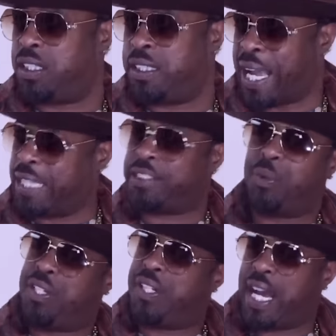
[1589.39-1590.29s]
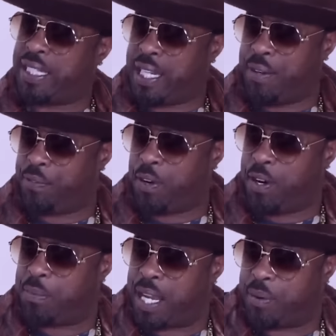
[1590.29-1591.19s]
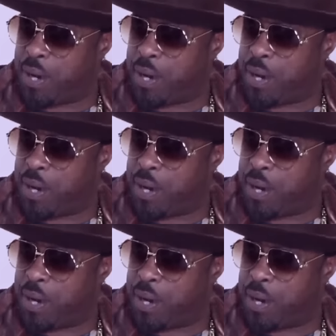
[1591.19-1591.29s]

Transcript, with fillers: that's where you got that from. Like,